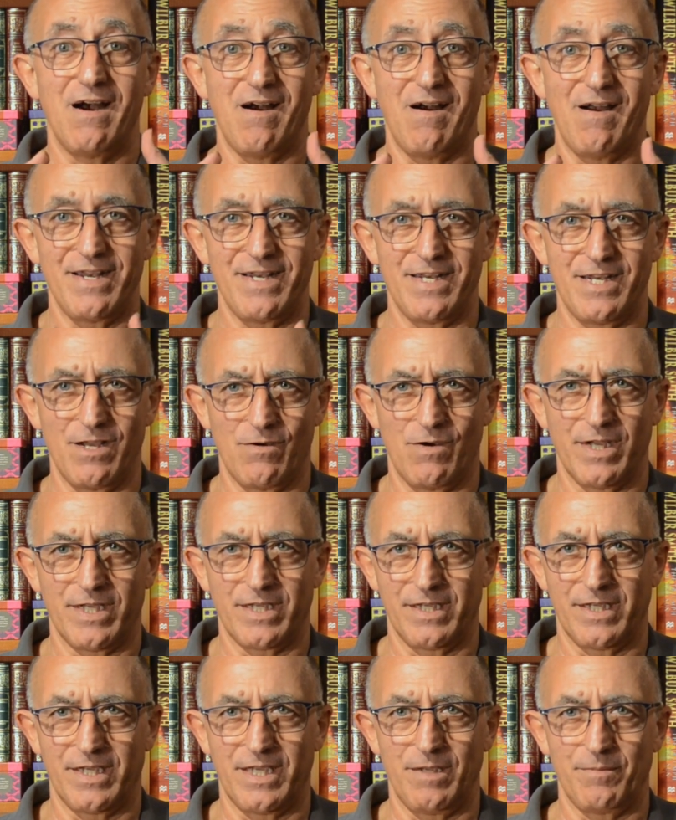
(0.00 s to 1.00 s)
I know I
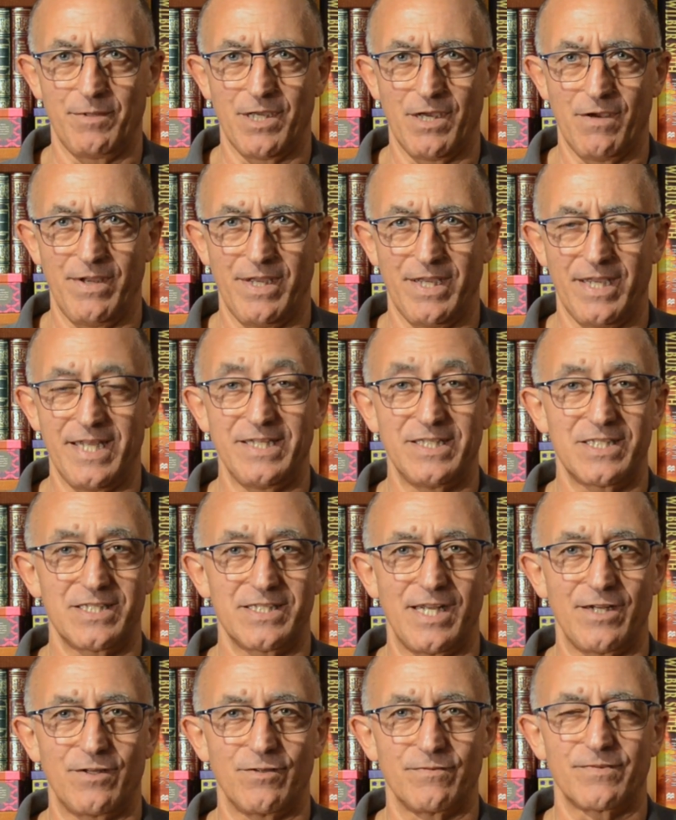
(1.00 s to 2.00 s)
can keep going,
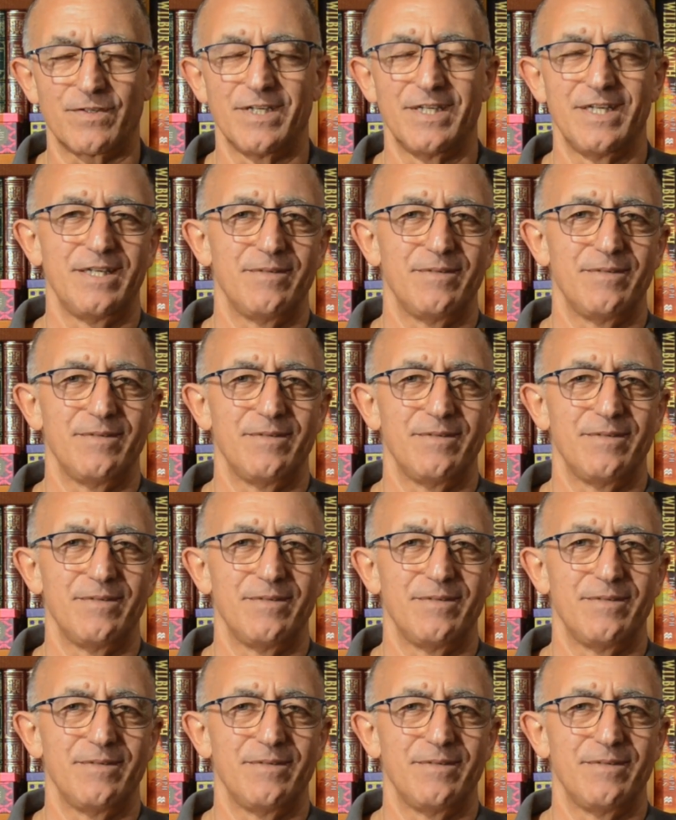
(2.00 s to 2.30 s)
instead of,